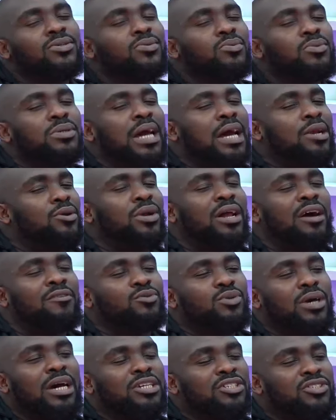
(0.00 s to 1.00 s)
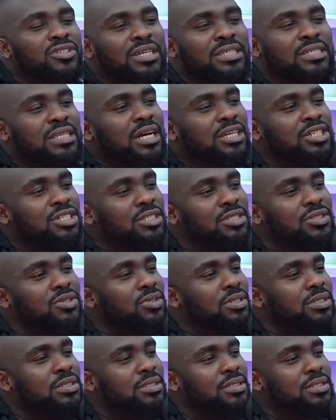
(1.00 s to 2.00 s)
We, I, I beg, don't have I beg, to address that shit on
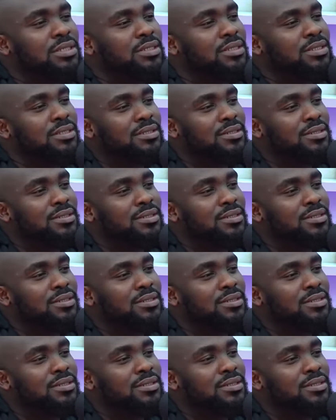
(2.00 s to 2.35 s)
the